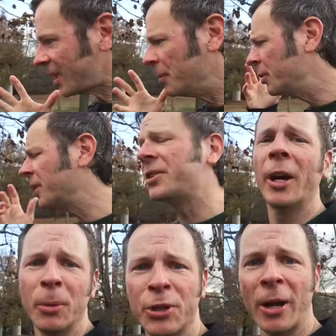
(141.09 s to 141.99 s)
We're doing a
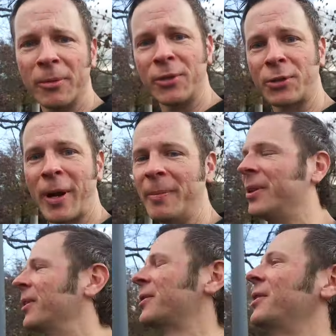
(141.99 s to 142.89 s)
terrible job of
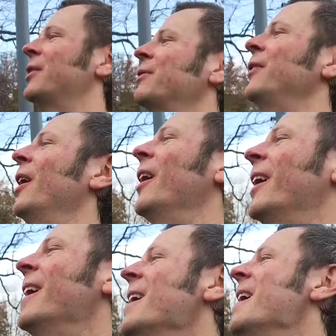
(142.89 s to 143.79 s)
describing this thus far,